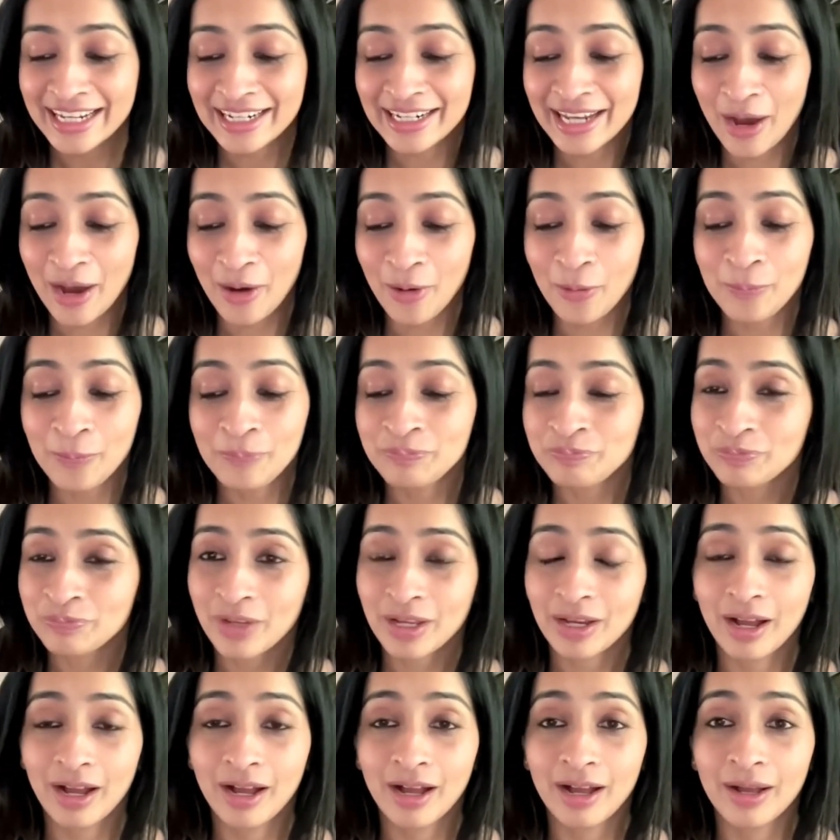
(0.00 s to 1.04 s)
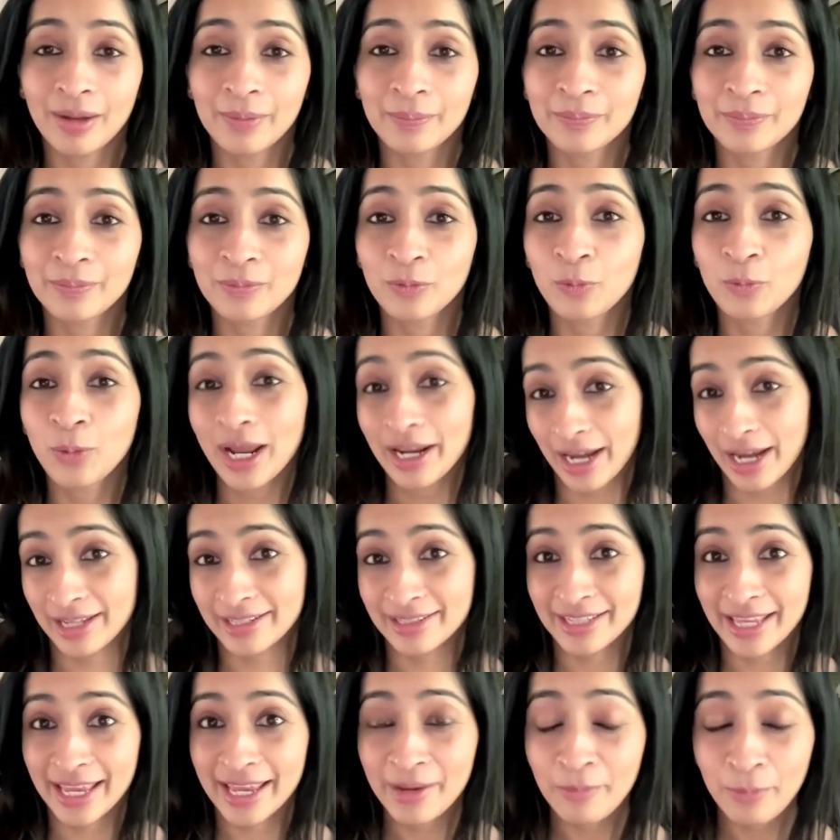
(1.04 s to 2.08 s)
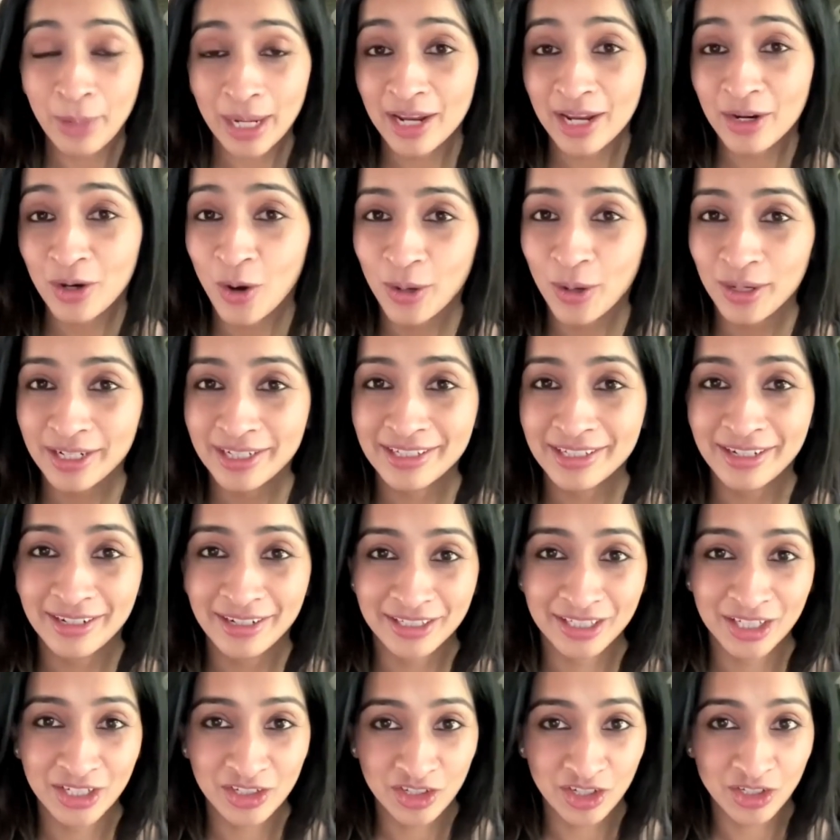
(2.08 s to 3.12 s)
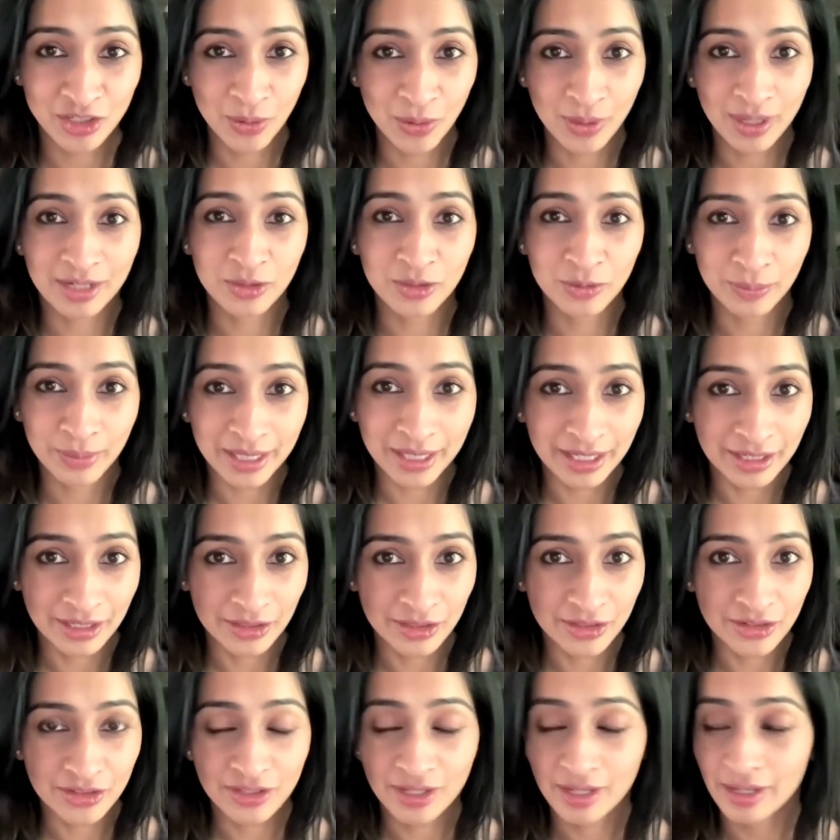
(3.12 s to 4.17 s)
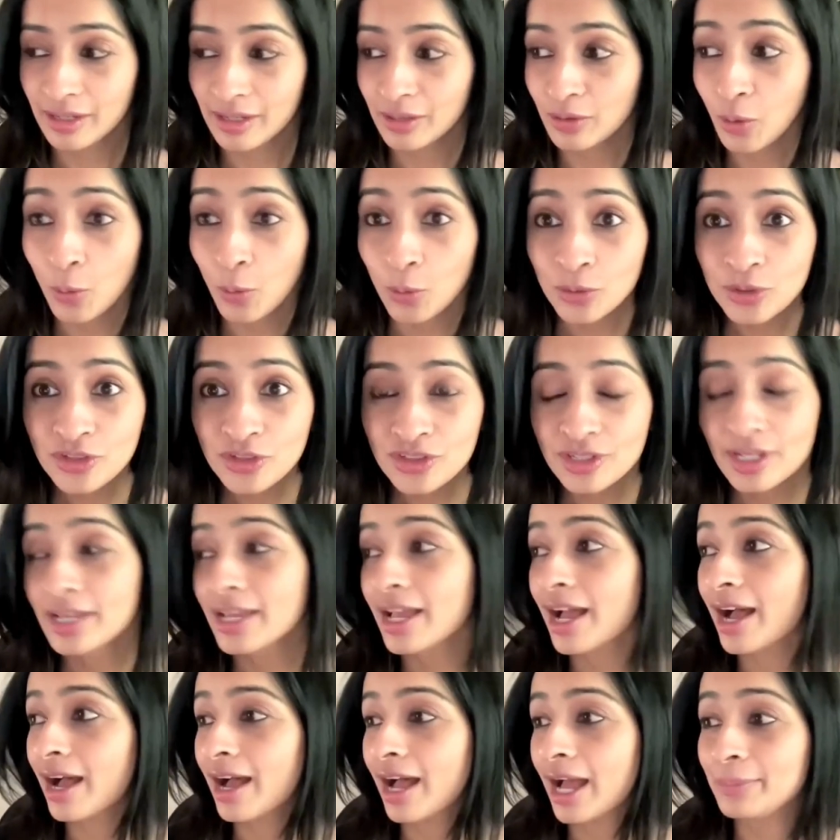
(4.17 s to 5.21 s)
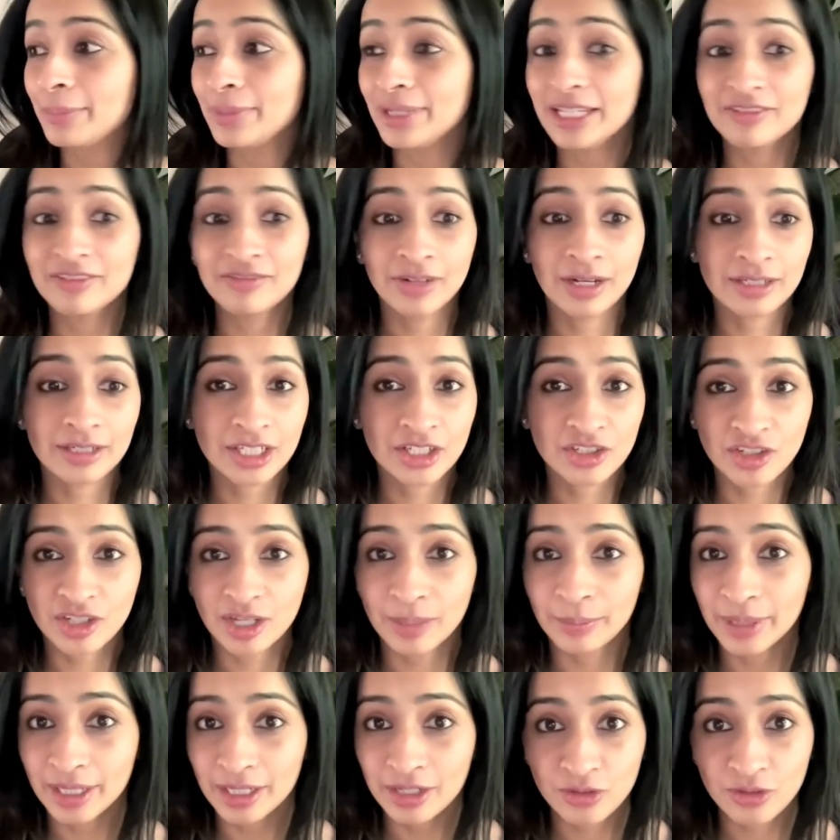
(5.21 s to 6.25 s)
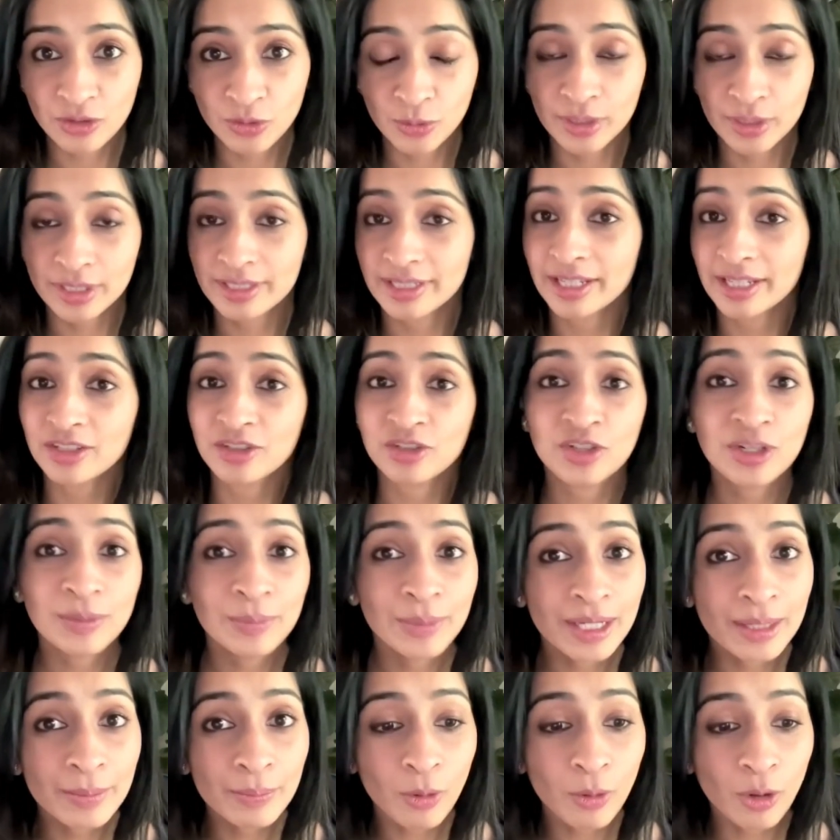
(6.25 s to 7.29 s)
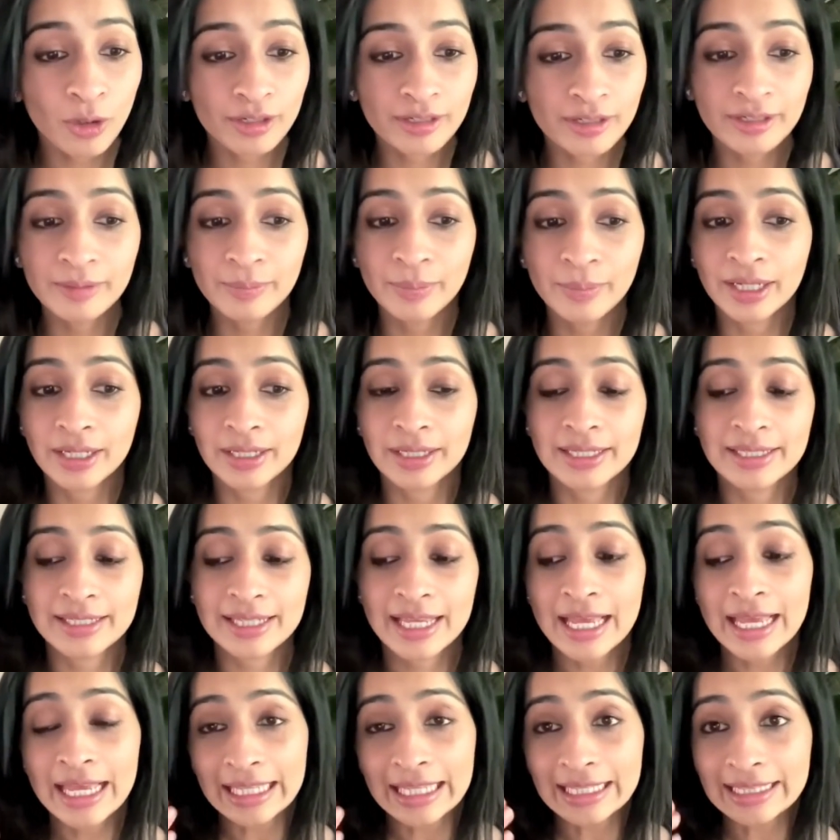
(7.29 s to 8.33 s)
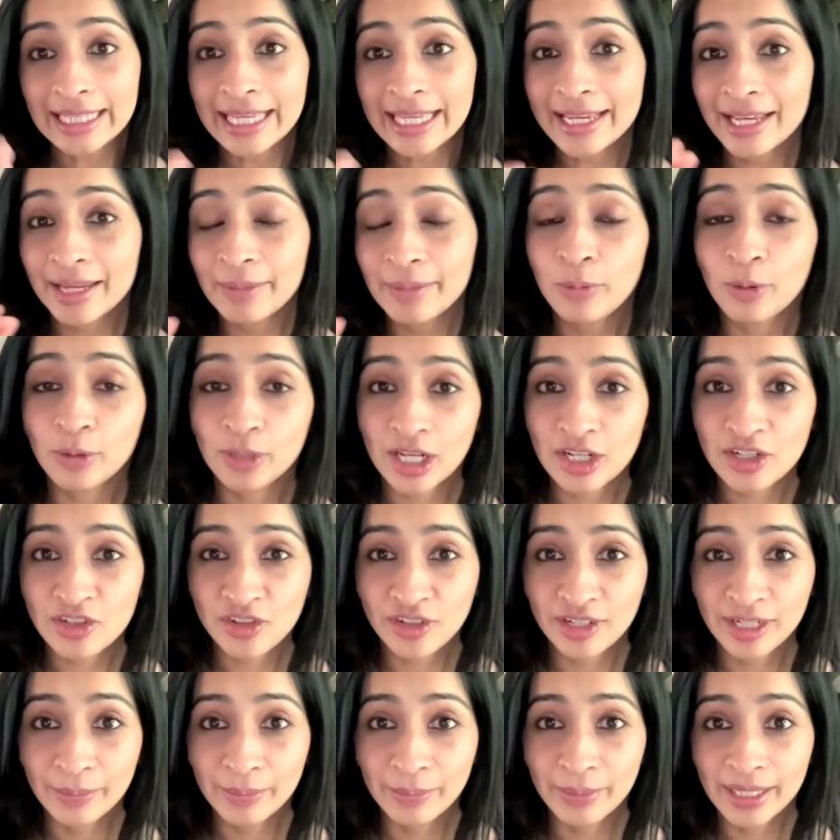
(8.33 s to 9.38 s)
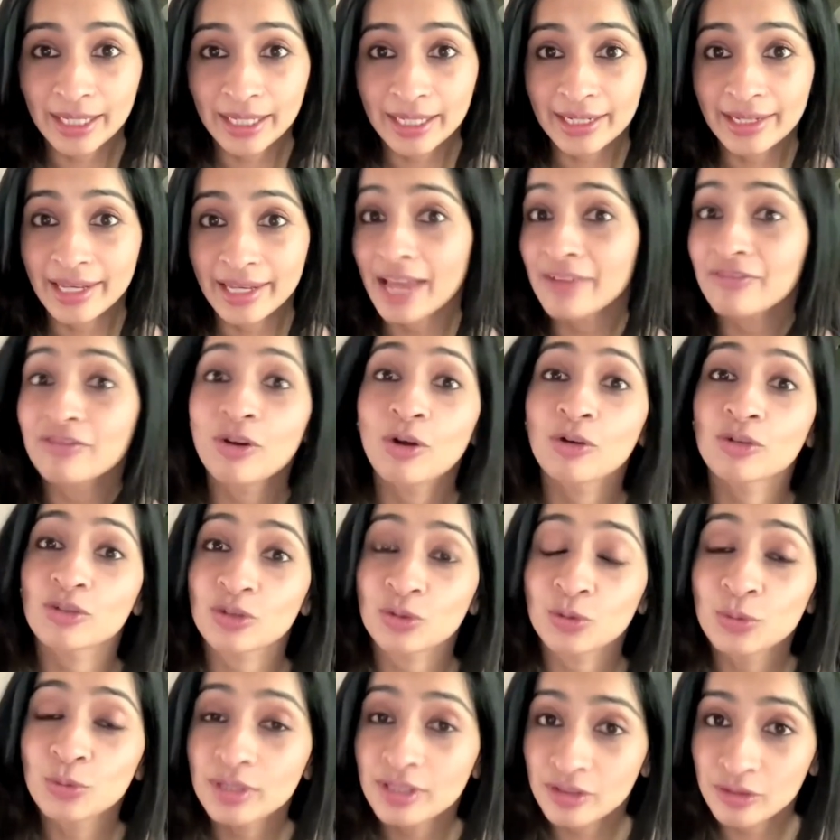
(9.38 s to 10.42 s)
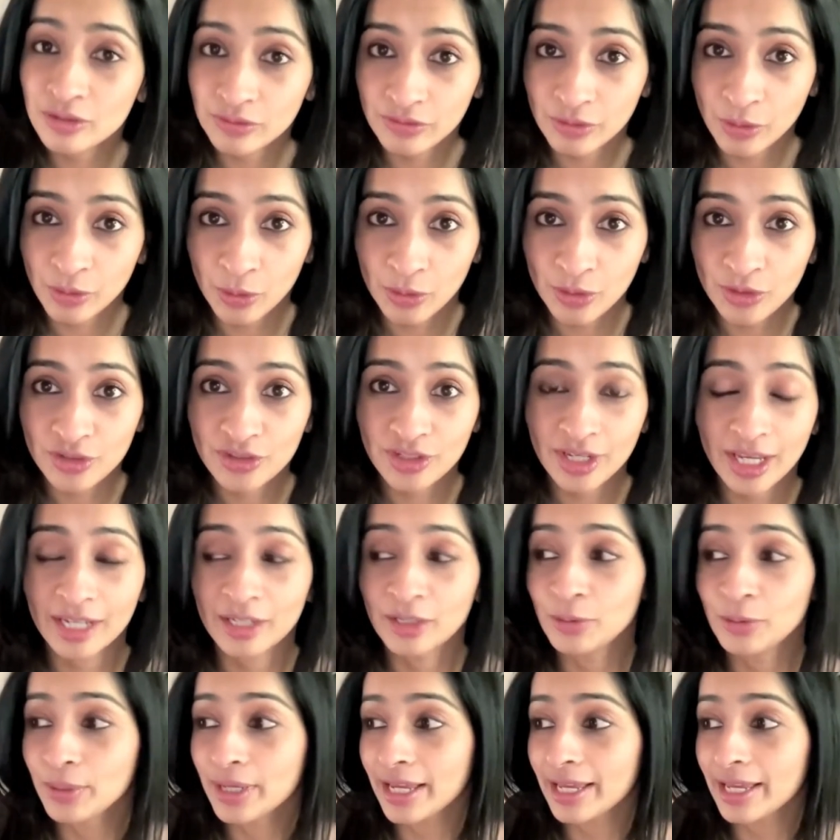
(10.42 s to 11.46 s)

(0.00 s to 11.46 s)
Now, while I call it a Teaching Yoga to Beginners course, I believe teaching a beginner student is extremely important because they can potentially be lifelong students of yours. And